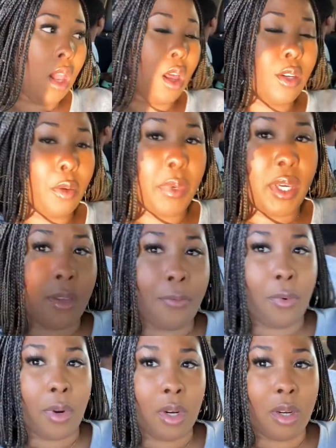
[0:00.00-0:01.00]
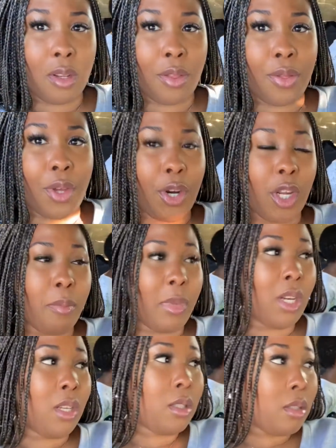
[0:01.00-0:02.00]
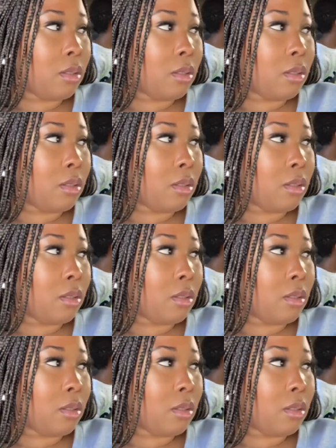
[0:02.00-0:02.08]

long did we eat for? 30 minutes?